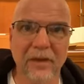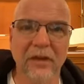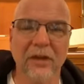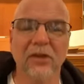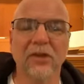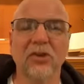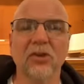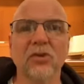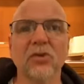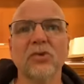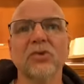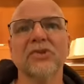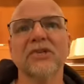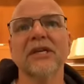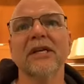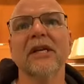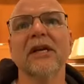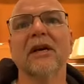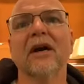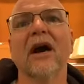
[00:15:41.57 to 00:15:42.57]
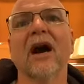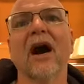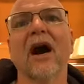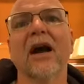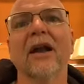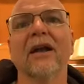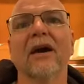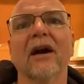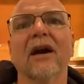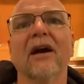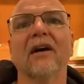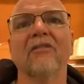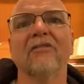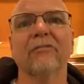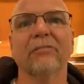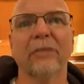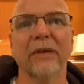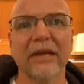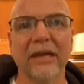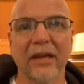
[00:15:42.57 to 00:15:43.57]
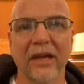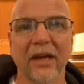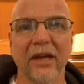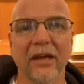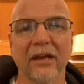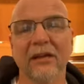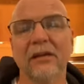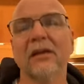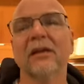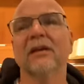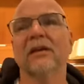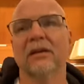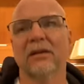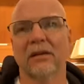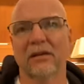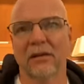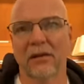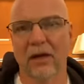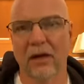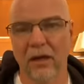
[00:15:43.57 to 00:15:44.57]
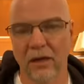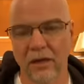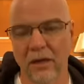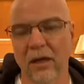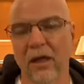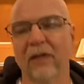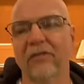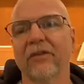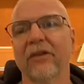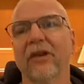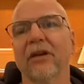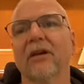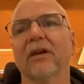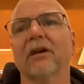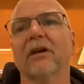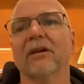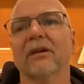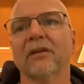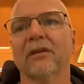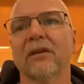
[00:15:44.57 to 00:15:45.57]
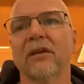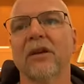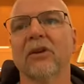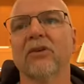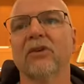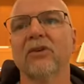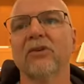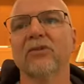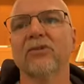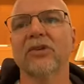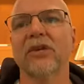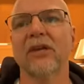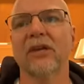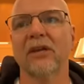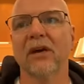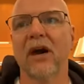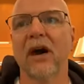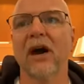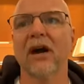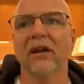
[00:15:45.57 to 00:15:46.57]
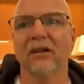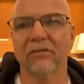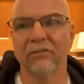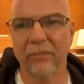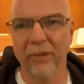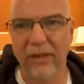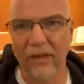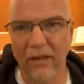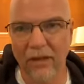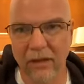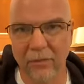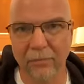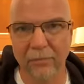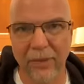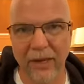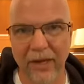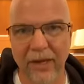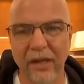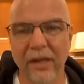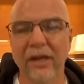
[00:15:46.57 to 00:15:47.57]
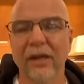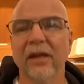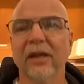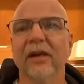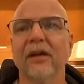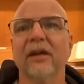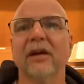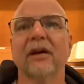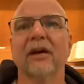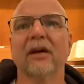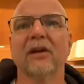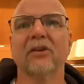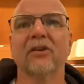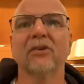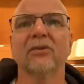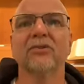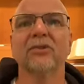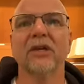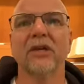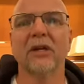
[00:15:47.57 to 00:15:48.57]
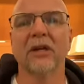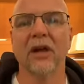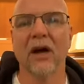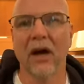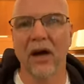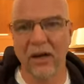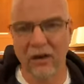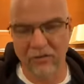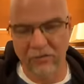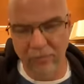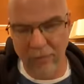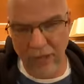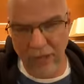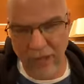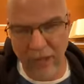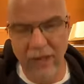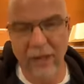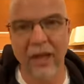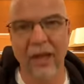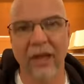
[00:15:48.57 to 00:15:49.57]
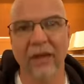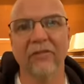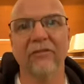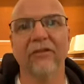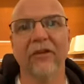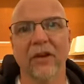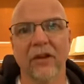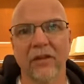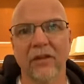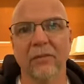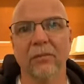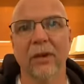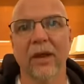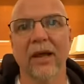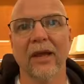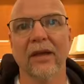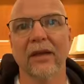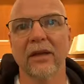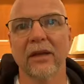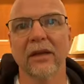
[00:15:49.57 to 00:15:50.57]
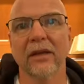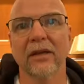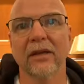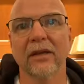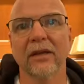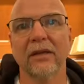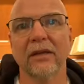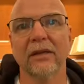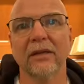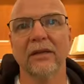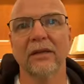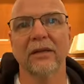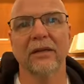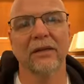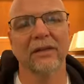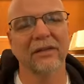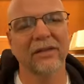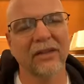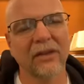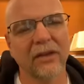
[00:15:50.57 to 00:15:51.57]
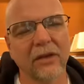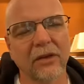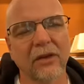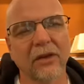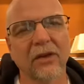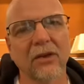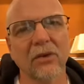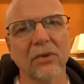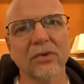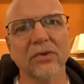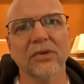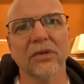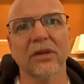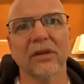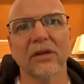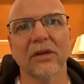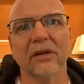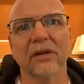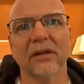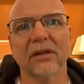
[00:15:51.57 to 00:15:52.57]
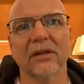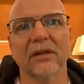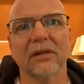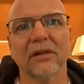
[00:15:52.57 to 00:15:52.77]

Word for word: accusing God of being unloving accusing God of being a bigot, accusing God of being a fill in the blank. The accuser.